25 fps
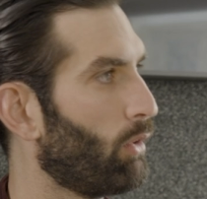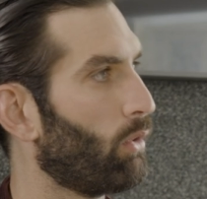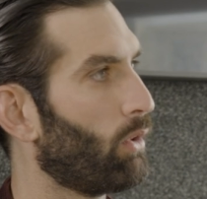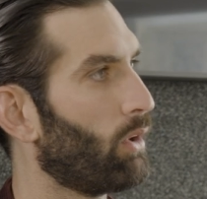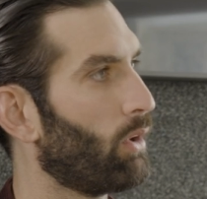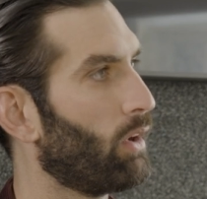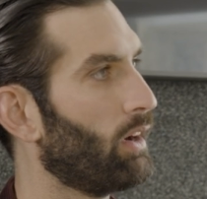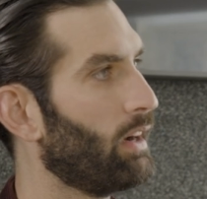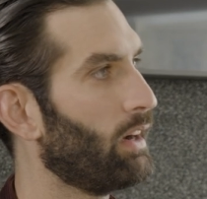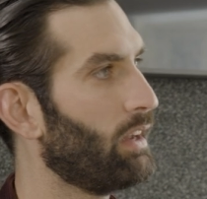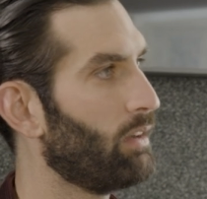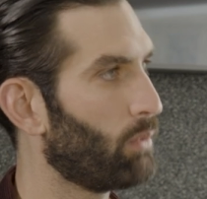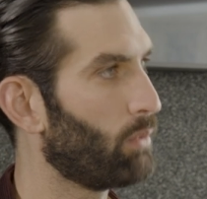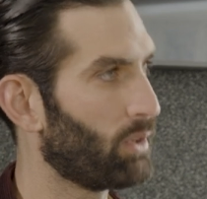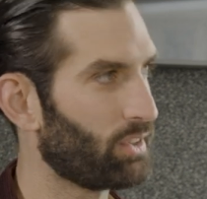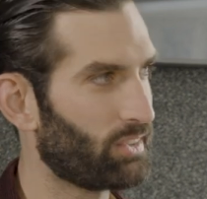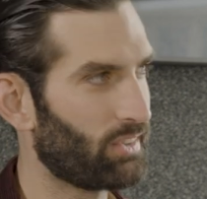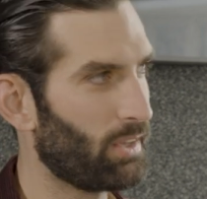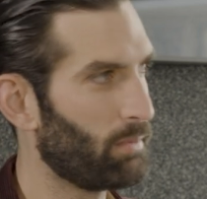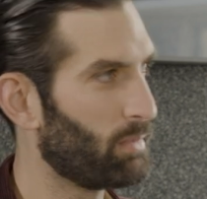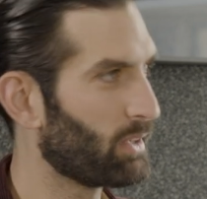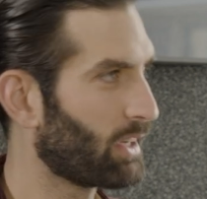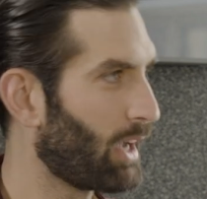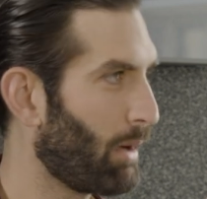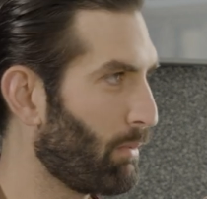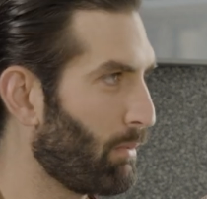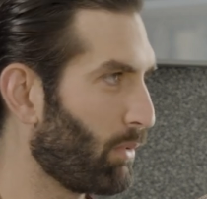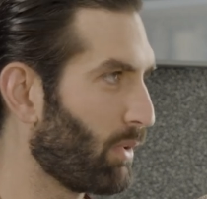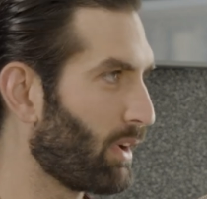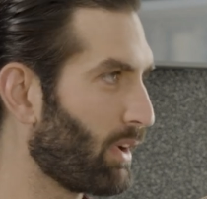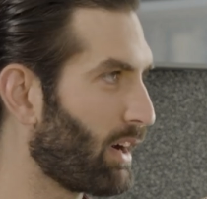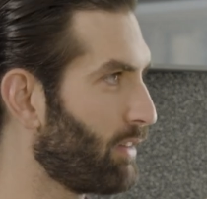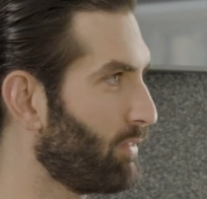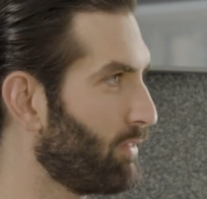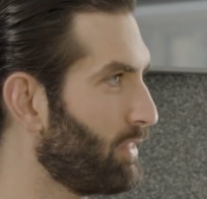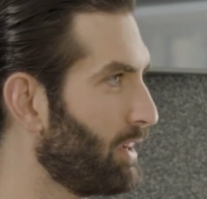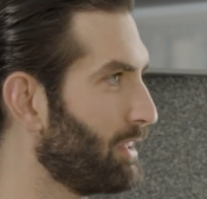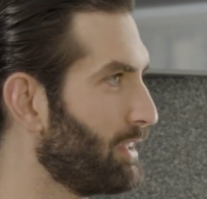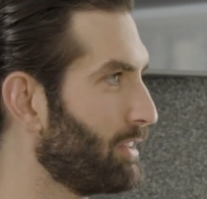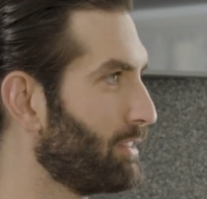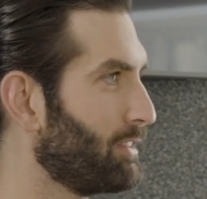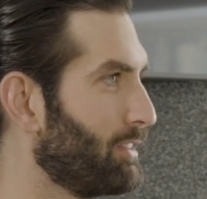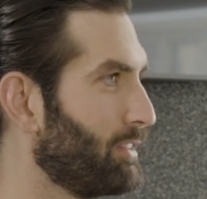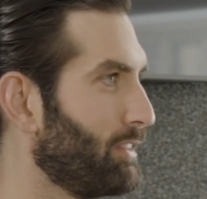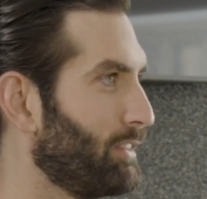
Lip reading: or once they become aware of it,